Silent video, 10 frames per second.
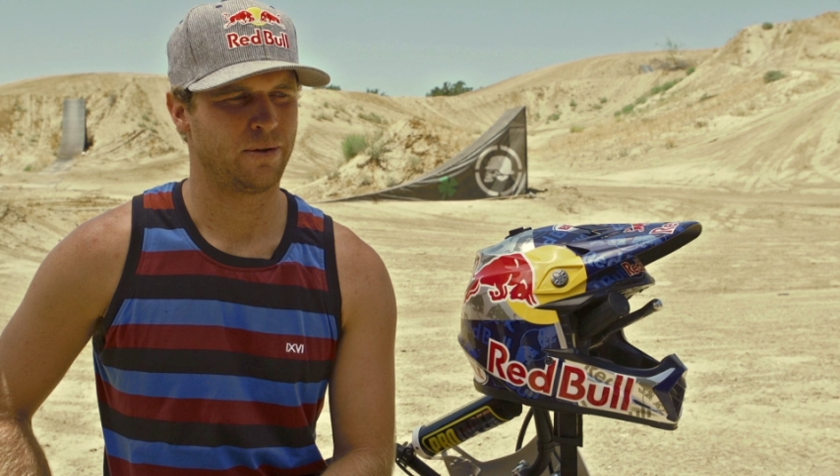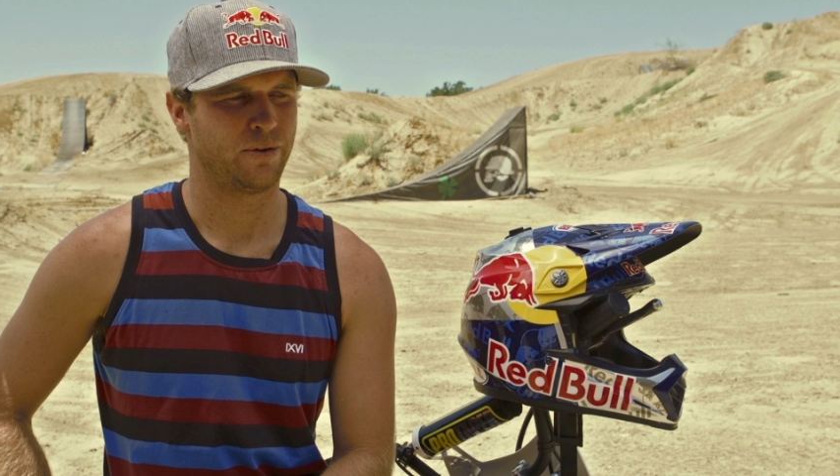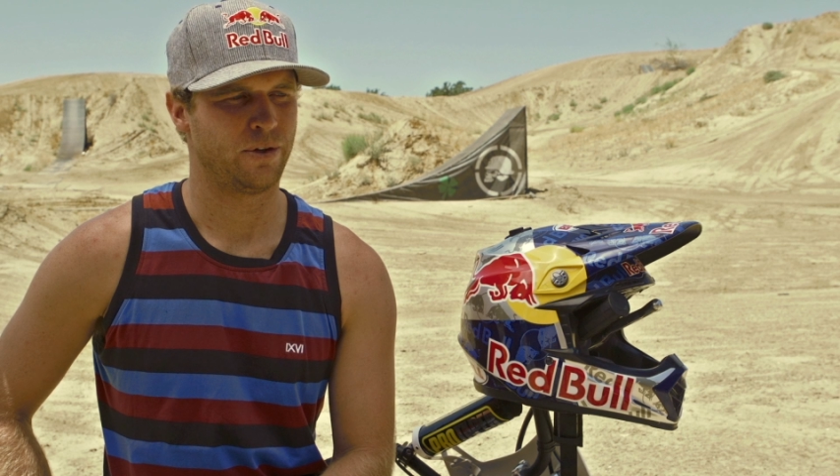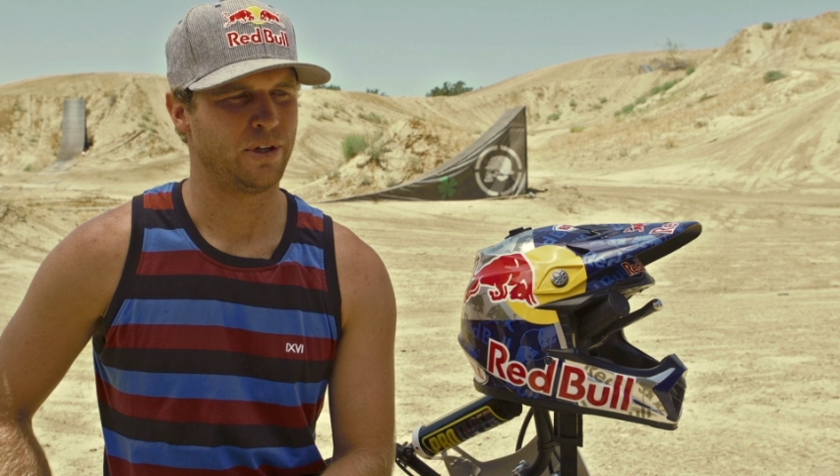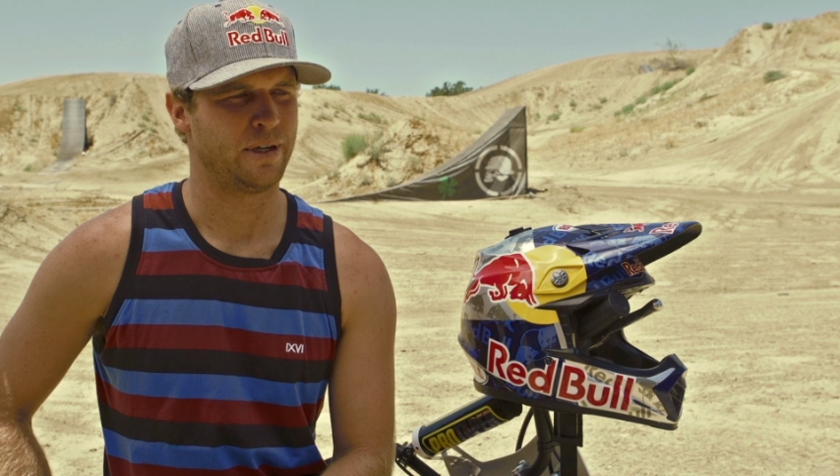
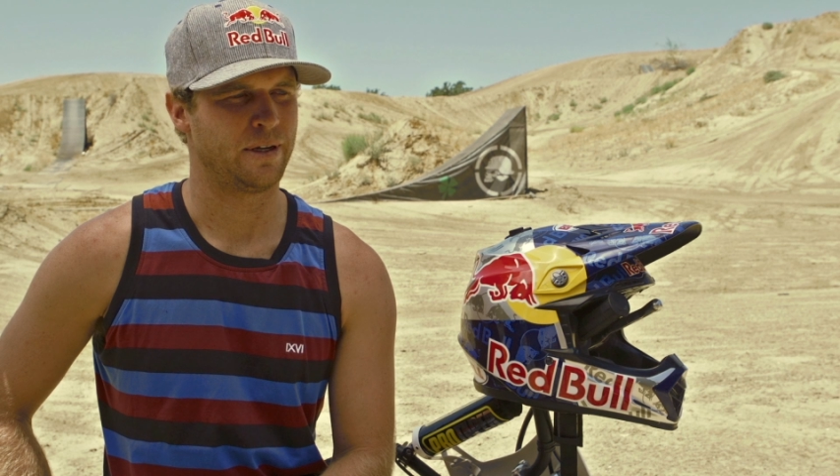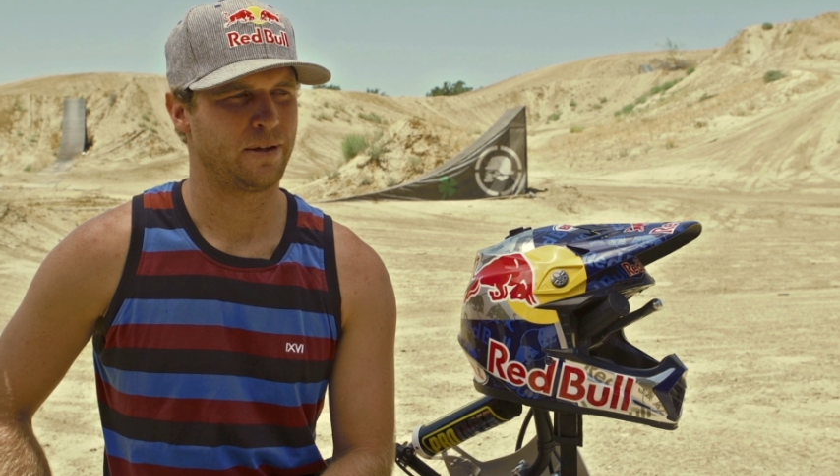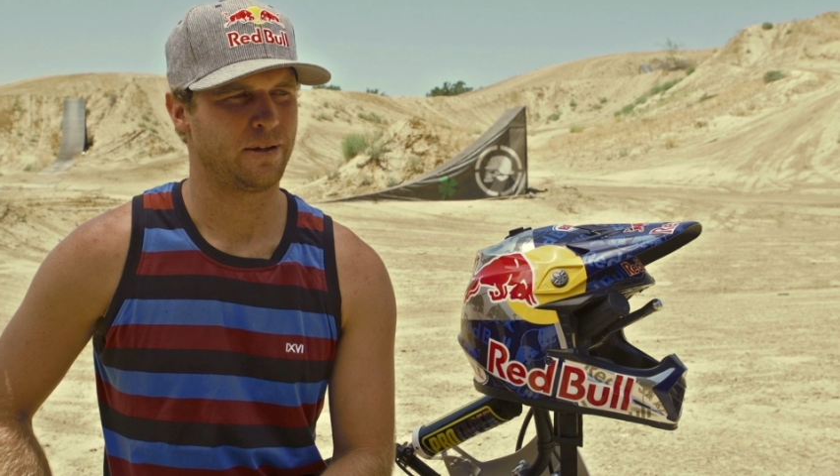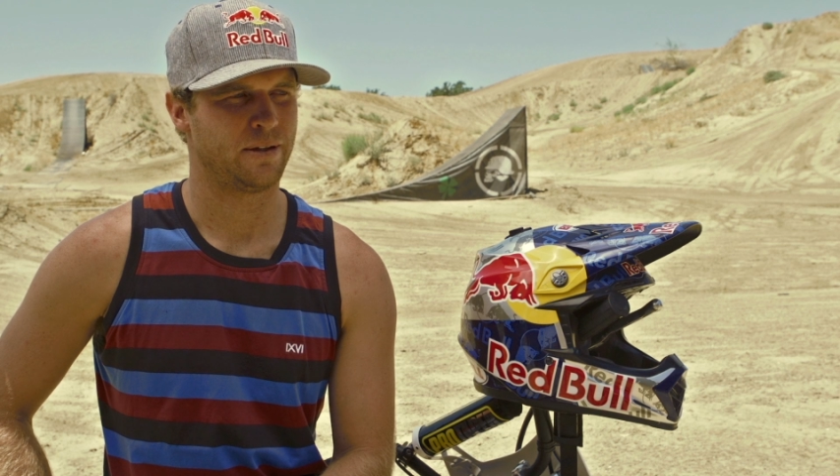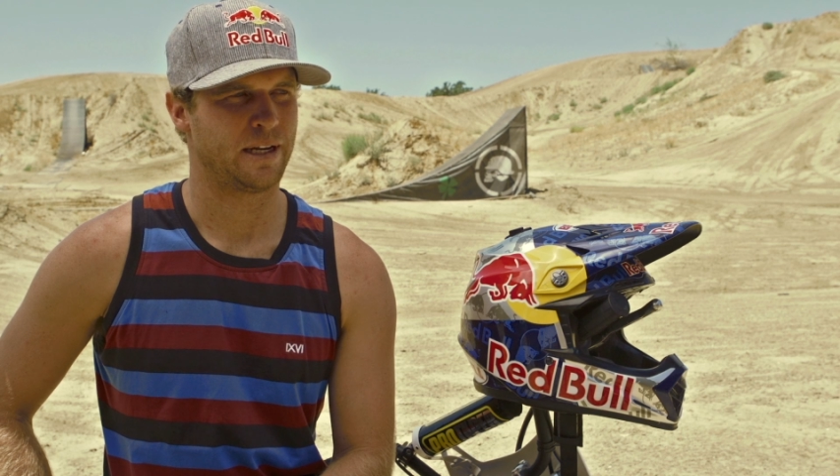really
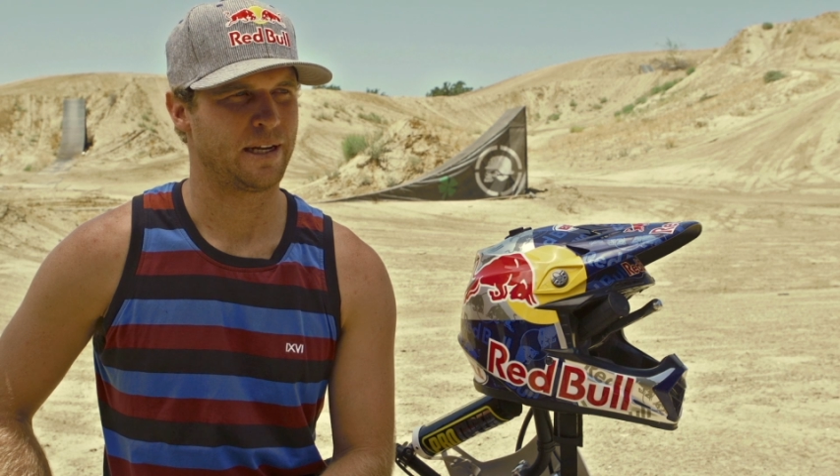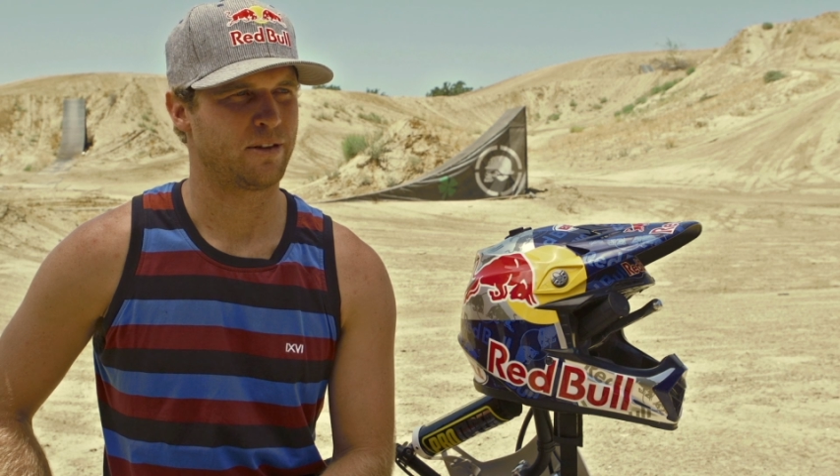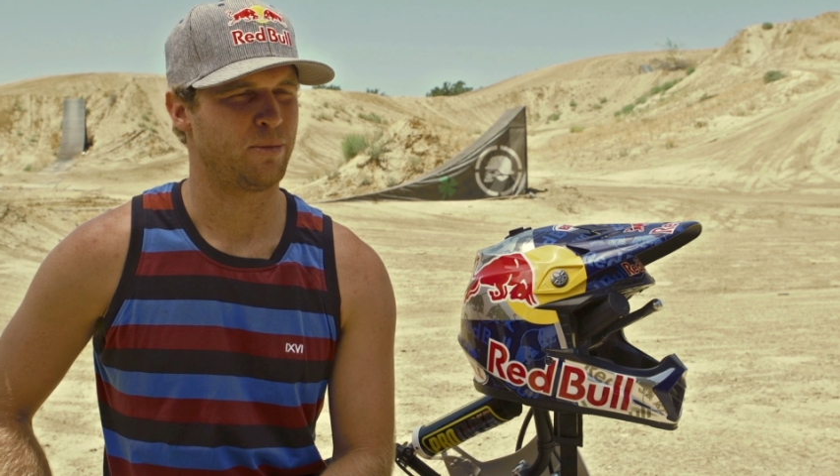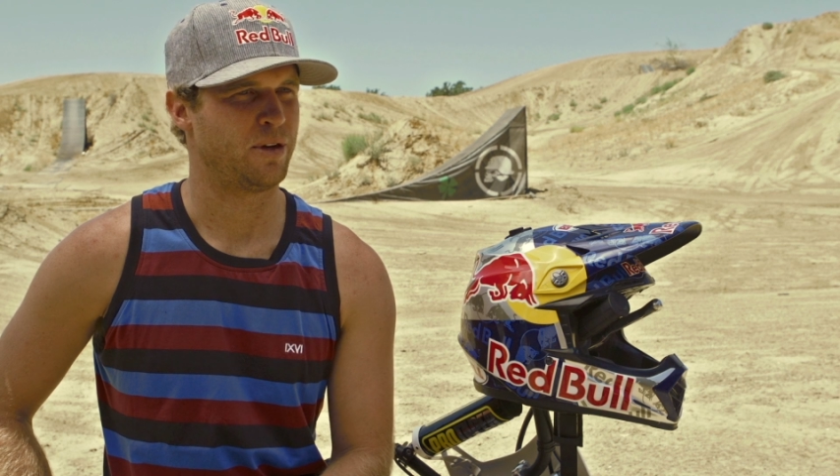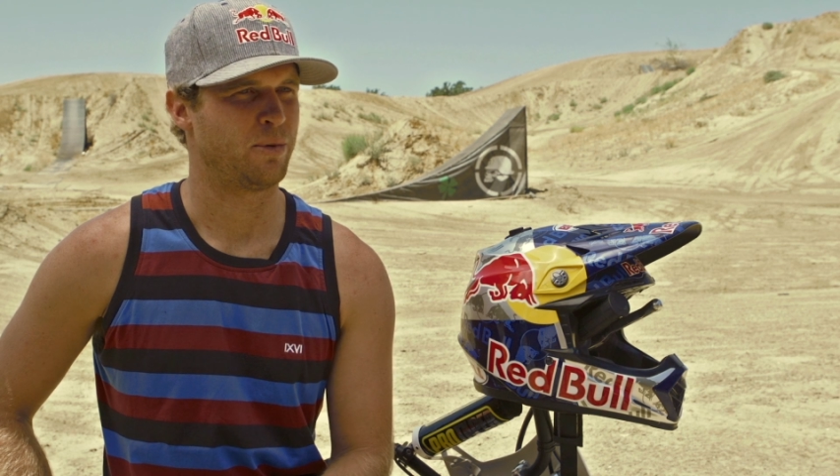that
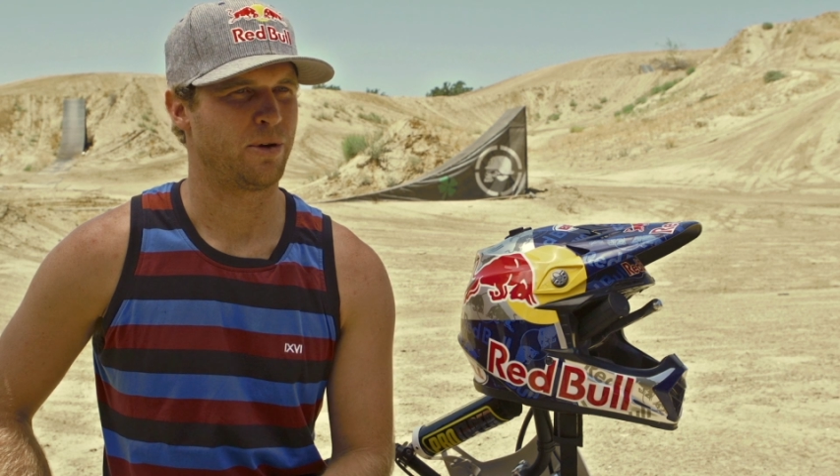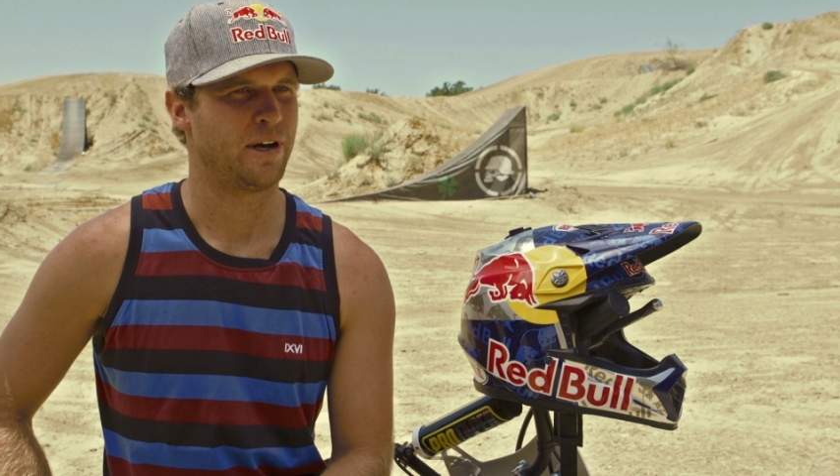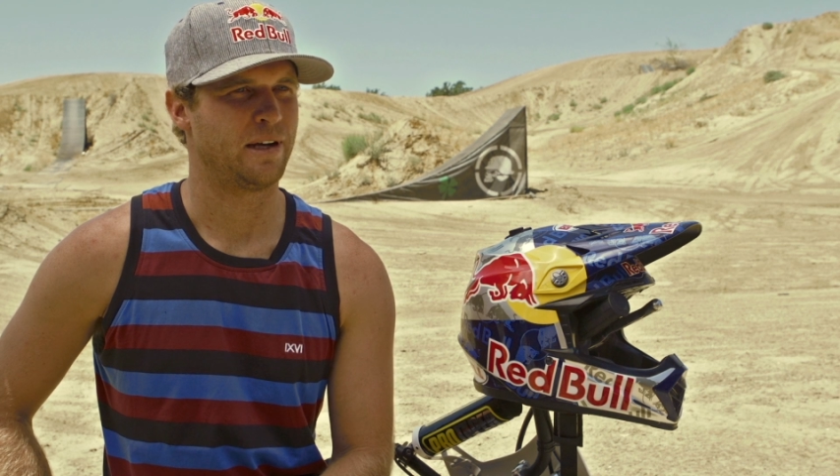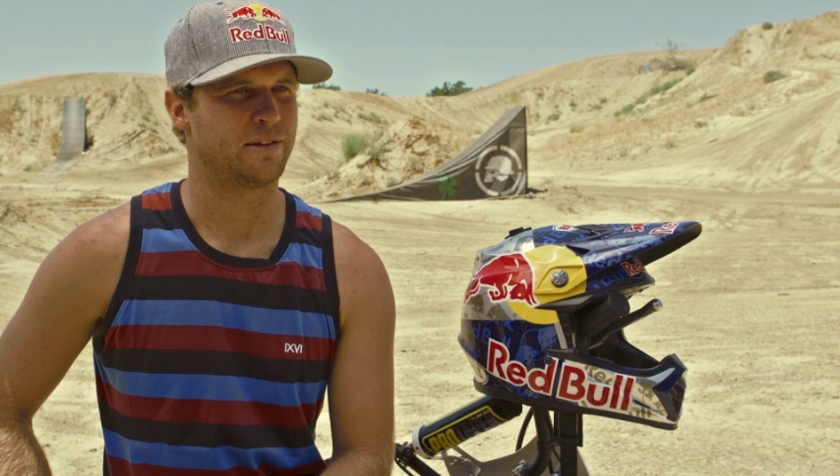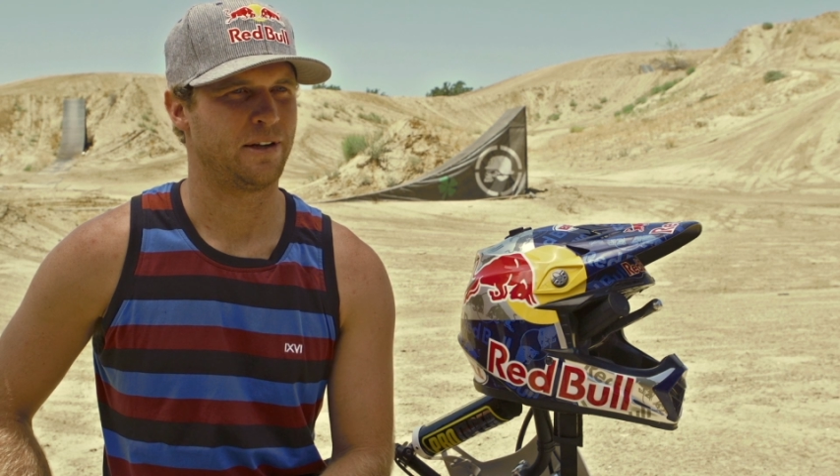gets me to
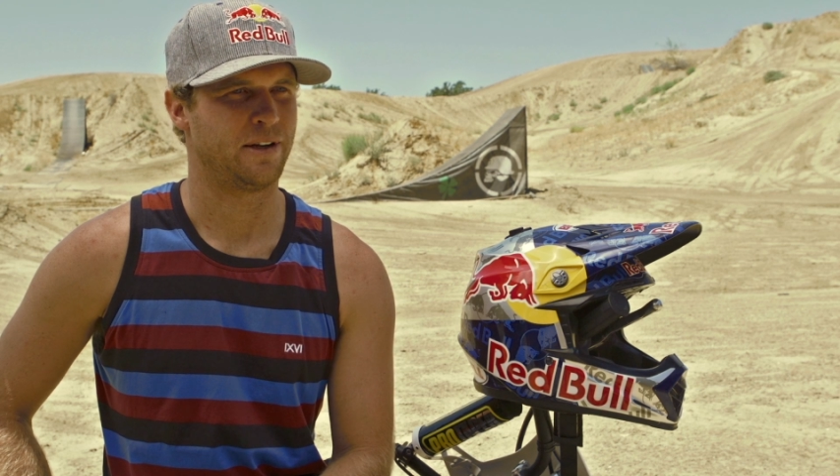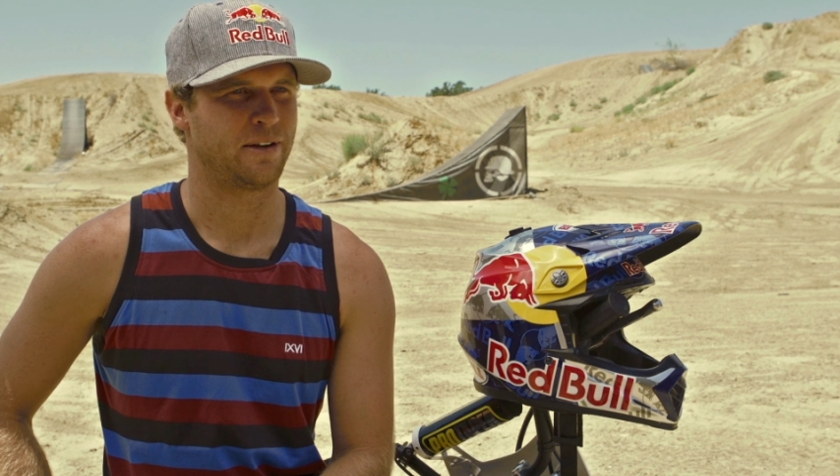progress, you know.